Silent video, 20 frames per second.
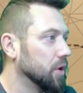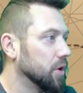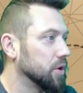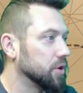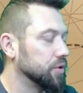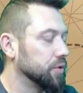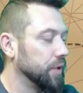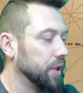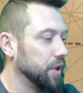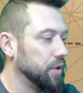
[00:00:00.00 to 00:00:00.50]

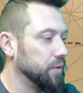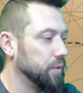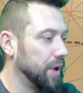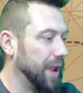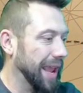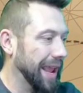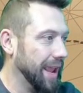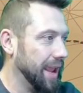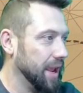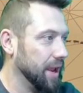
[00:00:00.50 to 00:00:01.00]
so that you
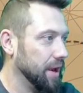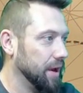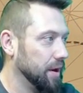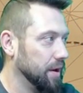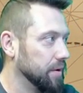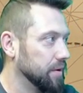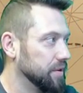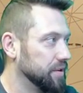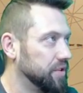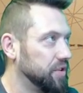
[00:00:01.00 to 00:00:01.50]
can
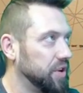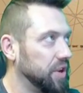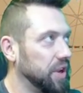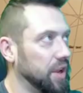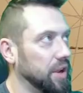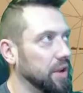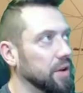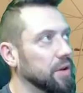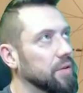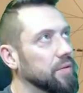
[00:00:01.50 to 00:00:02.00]

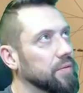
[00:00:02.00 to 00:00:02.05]
see.